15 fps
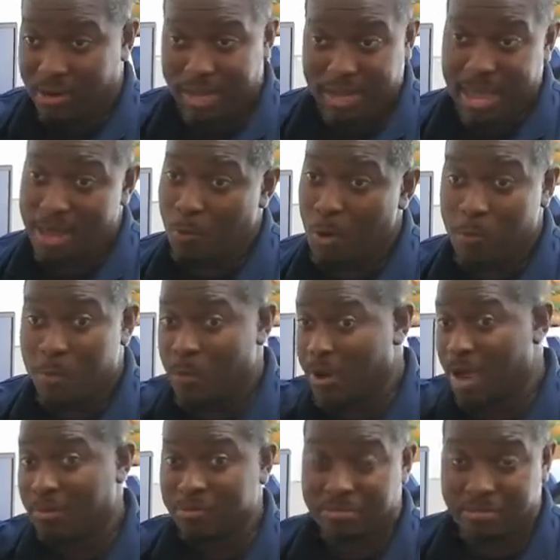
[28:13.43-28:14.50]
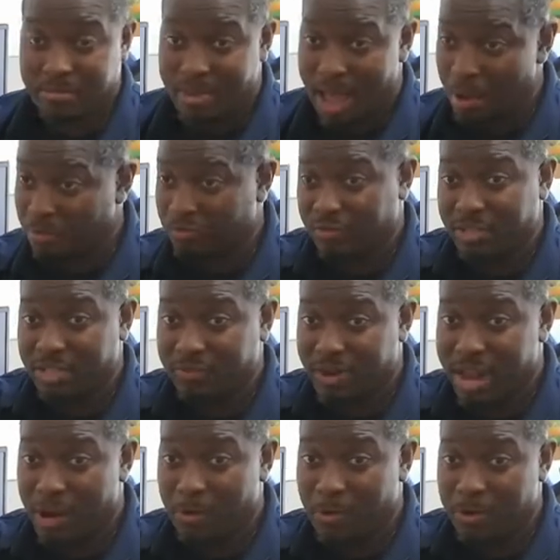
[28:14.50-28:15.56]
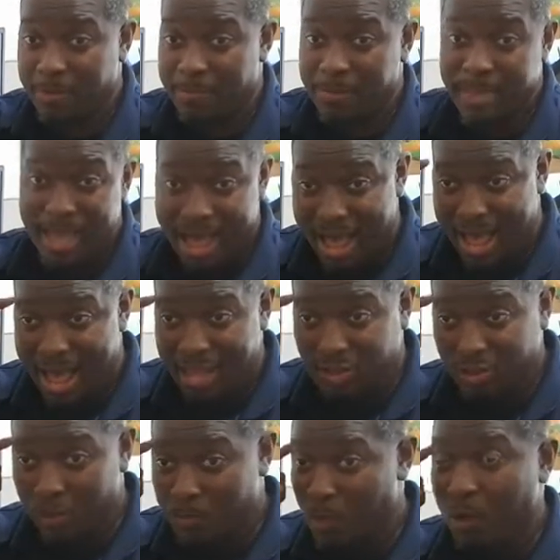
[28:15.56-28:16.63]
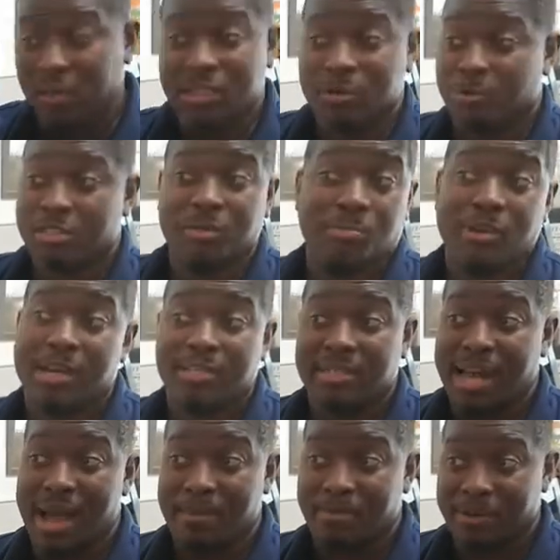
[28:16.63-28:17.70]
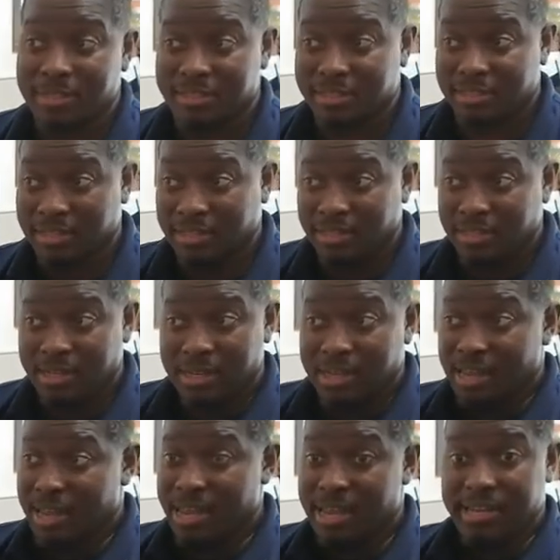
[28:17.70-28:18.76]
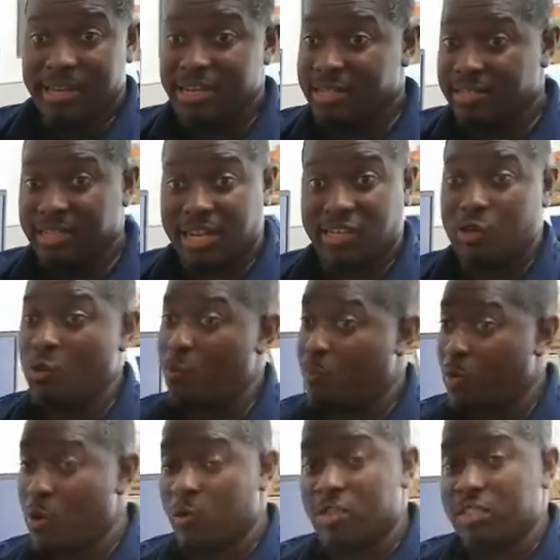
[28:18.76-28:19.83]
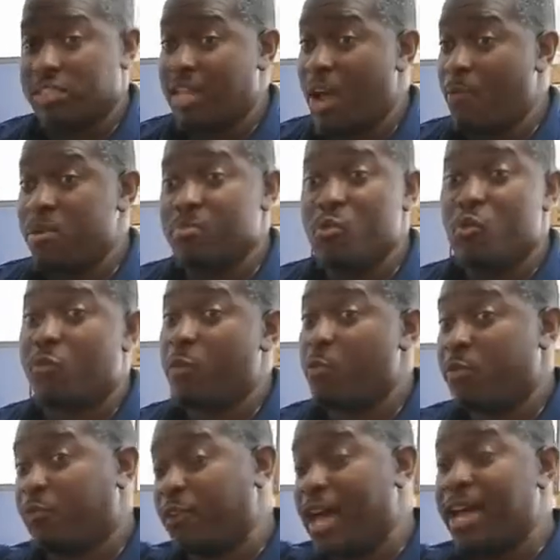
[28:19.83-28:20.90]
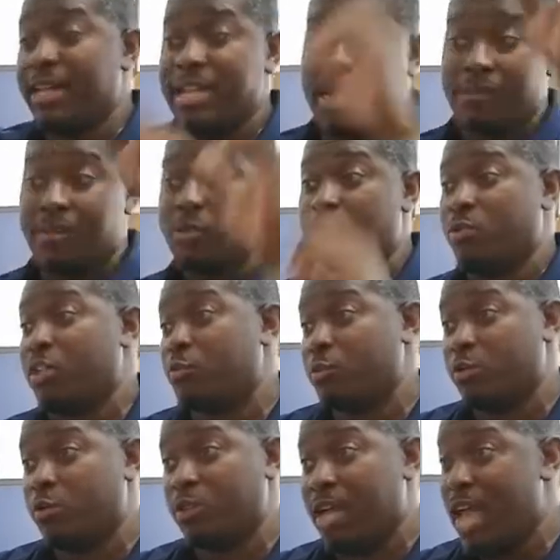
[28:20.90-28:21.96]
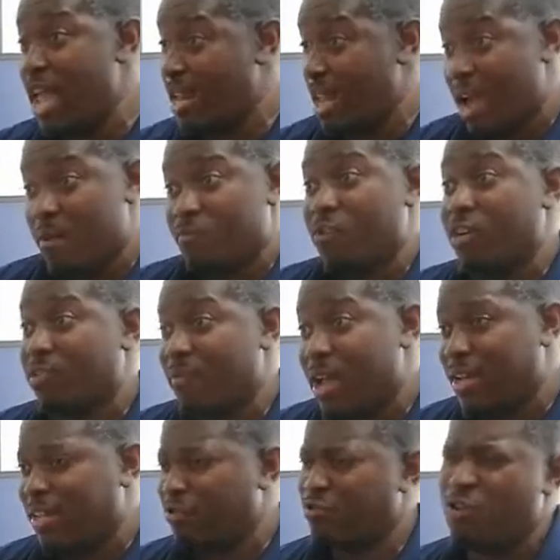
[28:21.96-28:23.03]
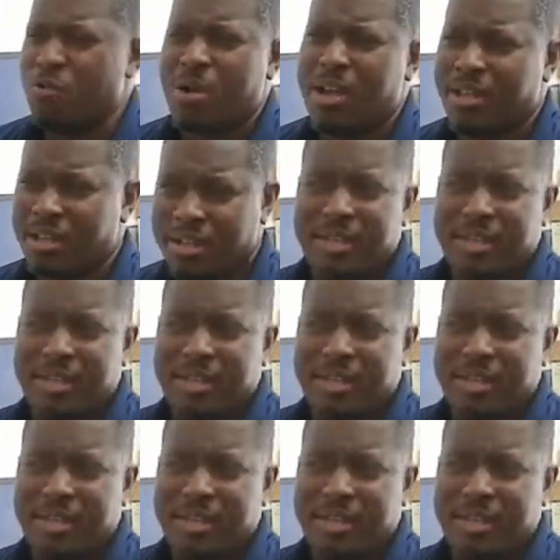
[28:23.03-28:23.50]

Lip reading: Like, at one point, I was running around with, I thought Paulie was the brains of the operation. And he's like, yo, bro, this is how we moving. We flying here. We doing this. We doing that. I'm running around like, you know what?